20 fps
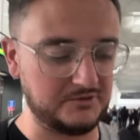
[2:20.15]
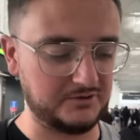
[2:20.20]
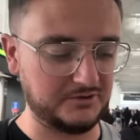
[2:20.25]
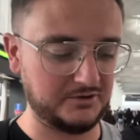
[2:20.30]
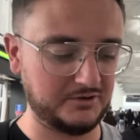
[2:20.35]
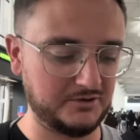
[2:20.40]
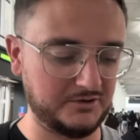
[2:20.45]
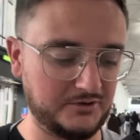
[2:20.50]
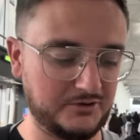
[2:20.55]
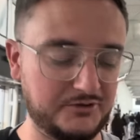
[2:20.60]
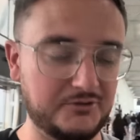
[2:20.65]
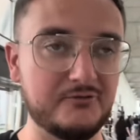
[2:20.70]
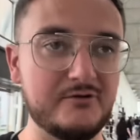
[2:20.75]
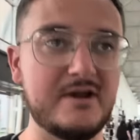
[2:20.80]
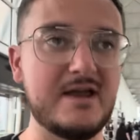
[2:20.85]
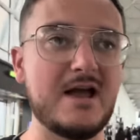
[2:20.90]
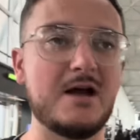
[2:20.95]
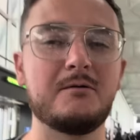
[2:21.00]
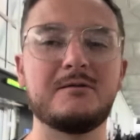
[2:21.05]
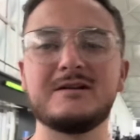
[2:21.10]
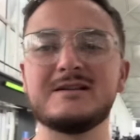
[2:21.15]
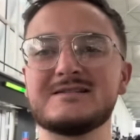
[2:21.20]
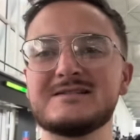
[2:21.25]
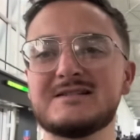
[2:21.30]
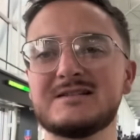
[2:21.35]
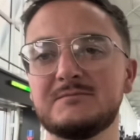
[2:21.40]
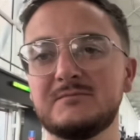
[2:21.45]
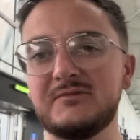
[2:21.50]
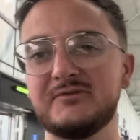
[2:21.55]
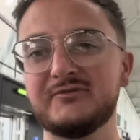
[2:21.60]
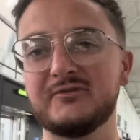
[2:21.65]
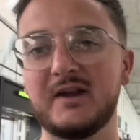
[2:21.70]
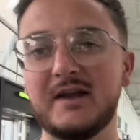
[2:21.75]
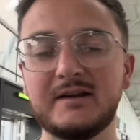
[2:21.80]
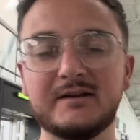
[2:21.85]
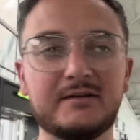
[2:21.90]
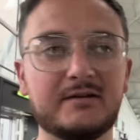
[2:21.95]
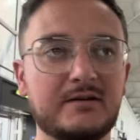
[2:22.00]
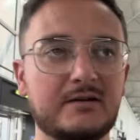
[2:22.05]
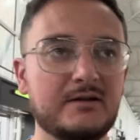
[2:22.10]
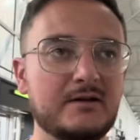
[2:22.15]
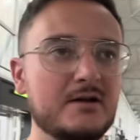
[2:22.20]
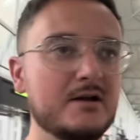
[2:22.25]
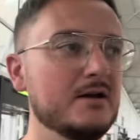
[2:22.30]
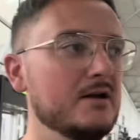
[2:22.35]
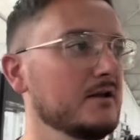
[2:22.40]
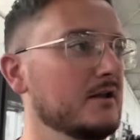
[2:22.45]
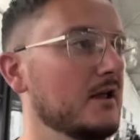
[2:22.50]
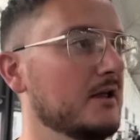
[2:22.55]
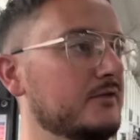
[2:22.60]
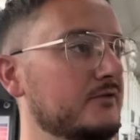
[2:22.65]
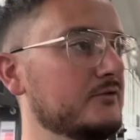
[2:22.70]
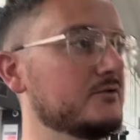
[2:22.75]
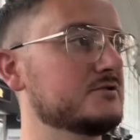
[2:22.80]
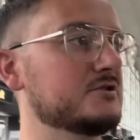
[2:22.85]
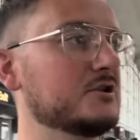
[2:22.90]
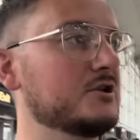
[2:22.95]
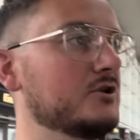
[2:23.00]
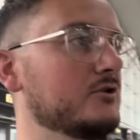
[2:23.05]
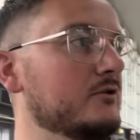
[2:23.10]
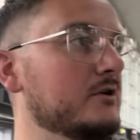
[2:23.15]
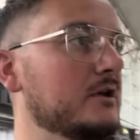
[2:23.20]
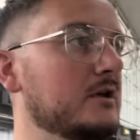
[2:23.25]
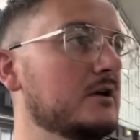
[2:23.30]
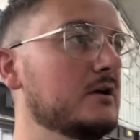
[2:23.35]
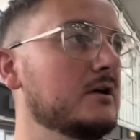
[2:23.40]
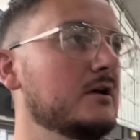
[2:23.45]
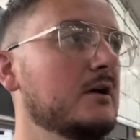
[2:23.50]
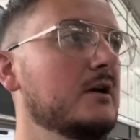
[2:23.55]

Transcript: 3 hours until we flight, get through security,